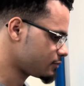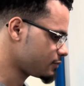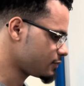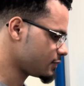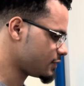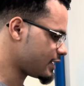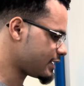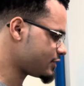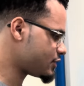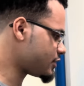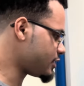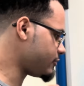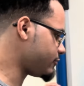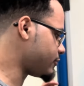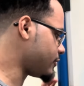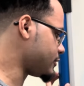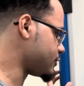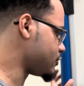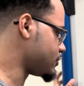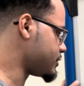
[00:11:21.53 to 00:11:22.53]
density
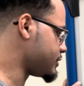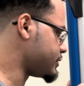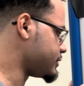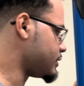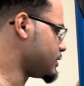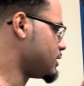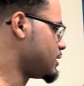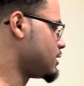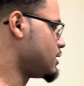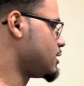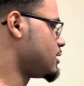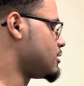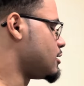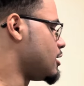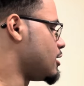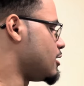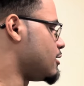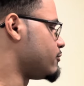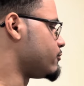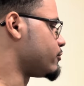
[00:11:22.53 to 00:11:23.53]
function
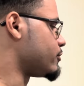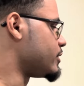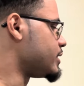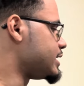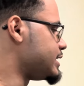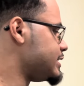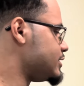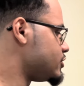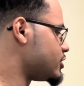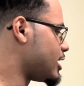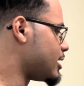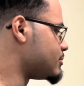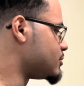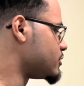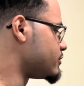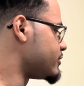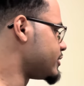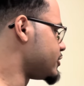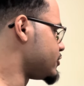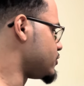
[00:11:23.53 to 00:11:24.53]
for each
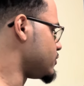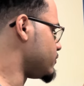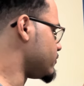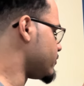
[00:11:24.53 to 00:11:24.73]
observation,